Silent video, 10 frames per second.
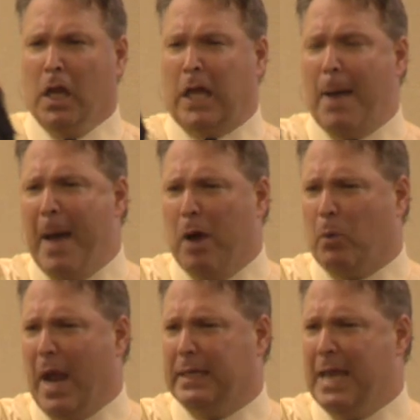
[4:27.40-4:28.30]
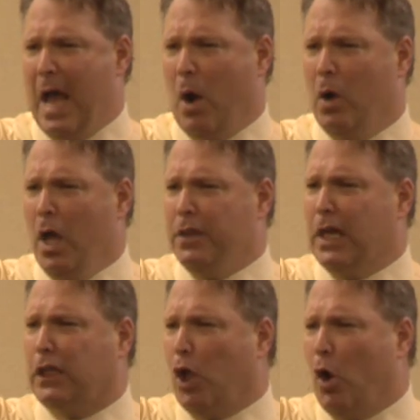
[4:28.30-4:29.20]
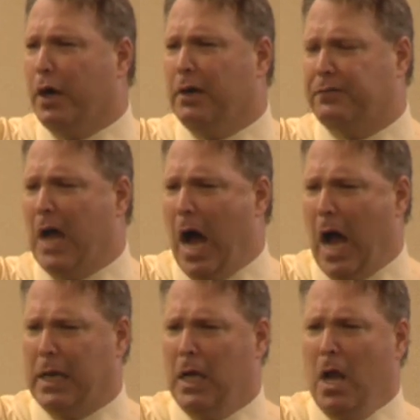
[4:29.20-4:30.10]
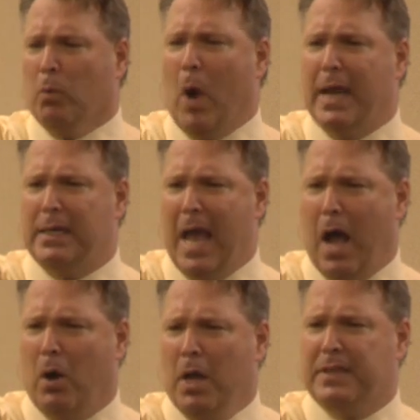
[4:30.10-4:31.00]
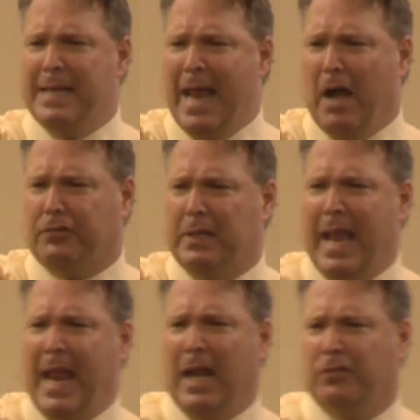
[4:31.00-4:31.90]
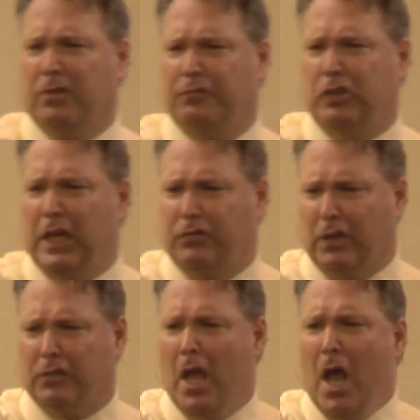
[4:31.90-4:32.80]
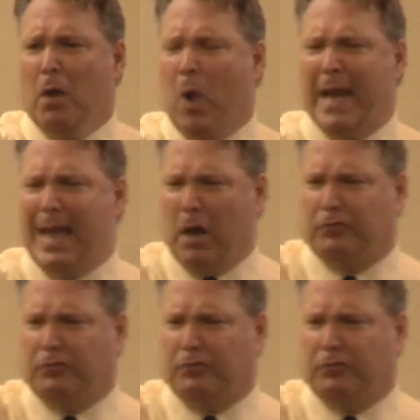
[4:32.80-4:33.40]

come out right now. The glory of God, right now. The nails in the hands of Jesus, right now,